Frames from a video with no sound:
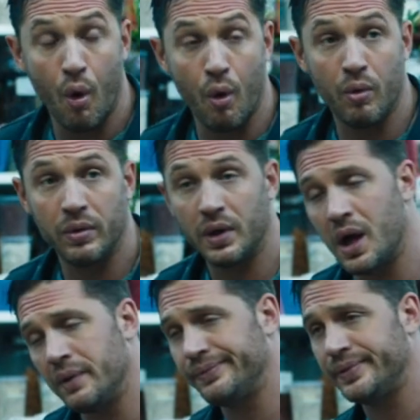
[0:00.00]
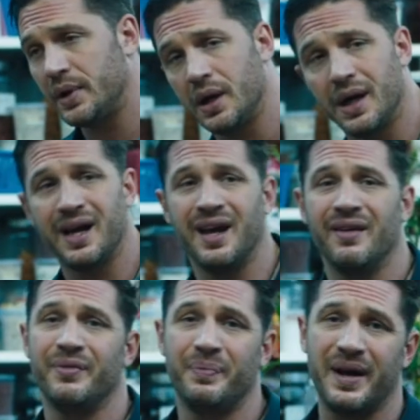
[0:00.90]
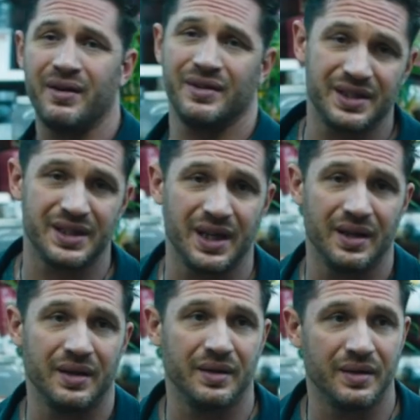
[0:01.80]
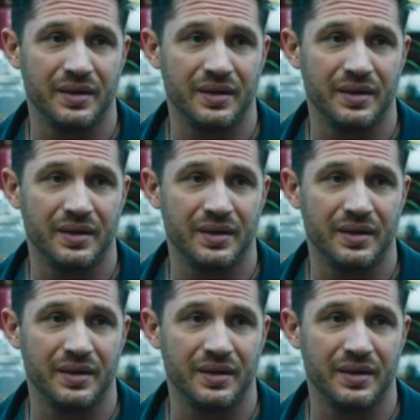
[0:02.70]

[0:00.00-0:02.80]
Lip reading: Oh, I have a parasite.